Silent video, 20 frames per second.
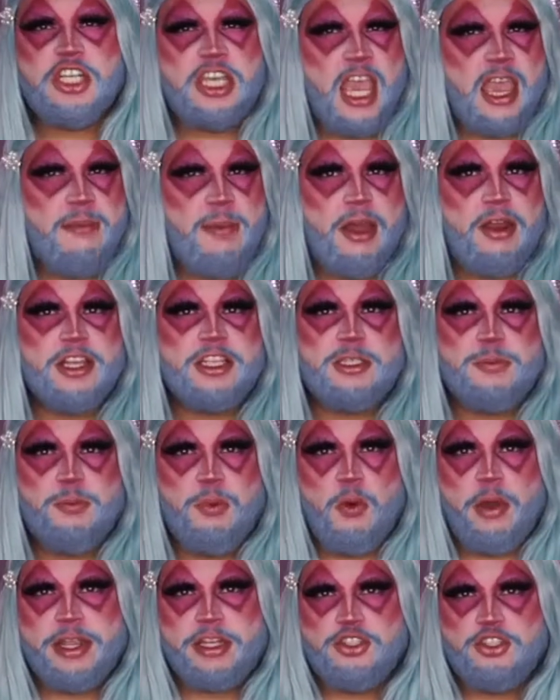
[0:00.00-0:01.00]
came out as
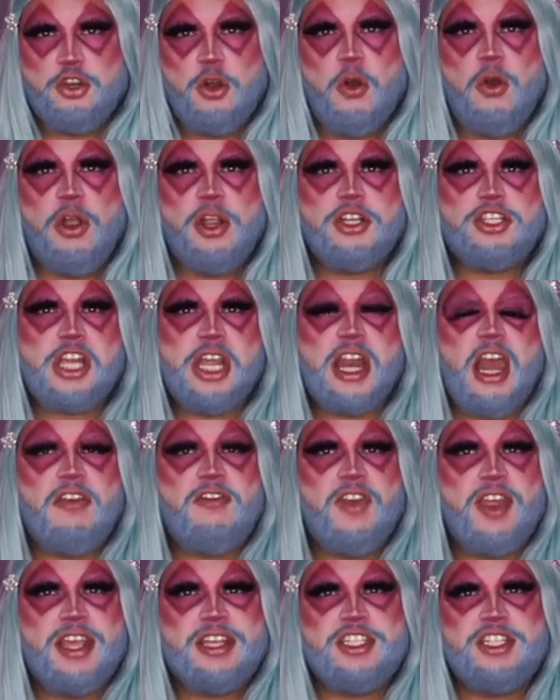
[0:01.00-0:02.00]
Boy George, and I
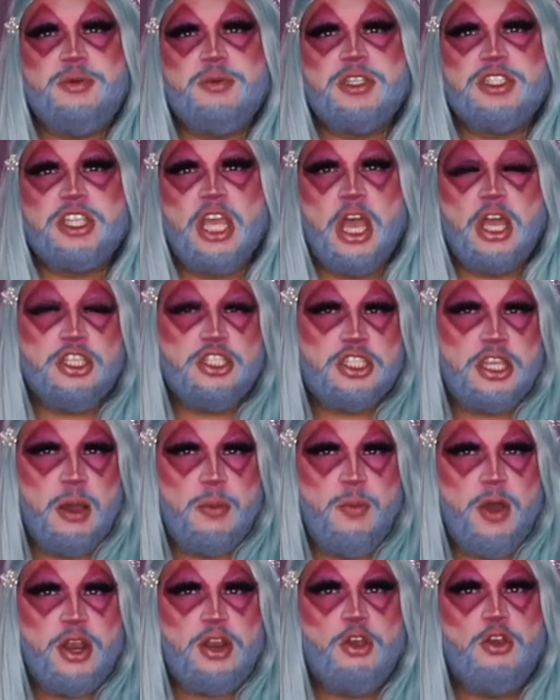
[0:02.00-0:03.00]
feel like she was
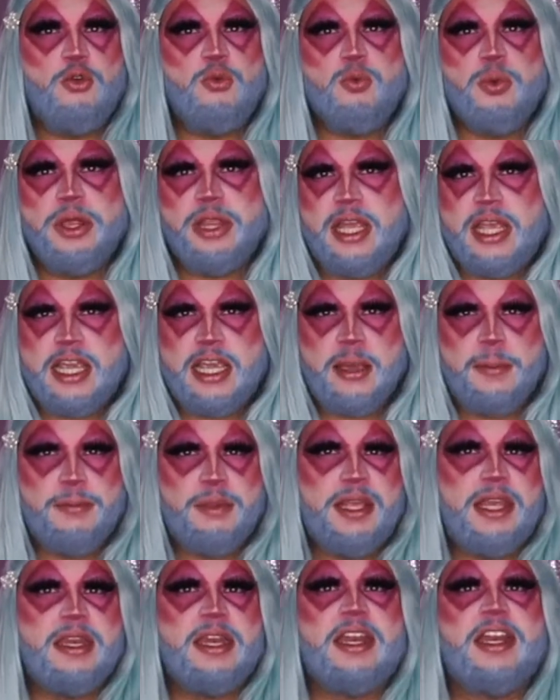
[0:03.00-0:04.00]
someone who really
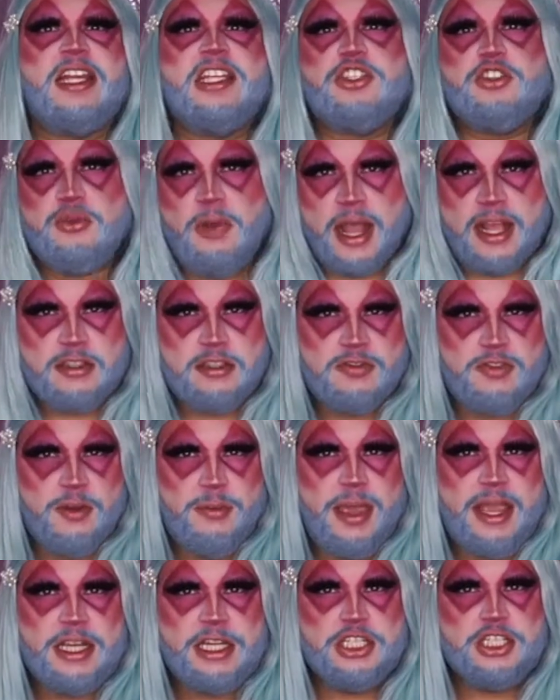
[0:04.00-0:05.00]
completed a
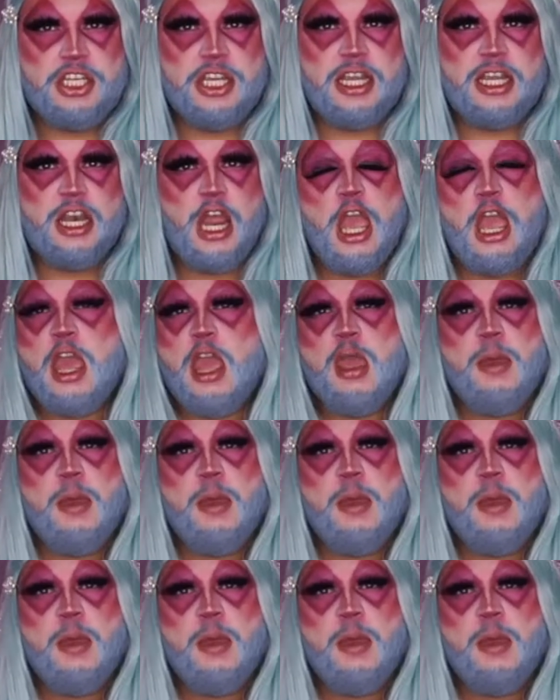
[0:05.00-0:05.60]
transformation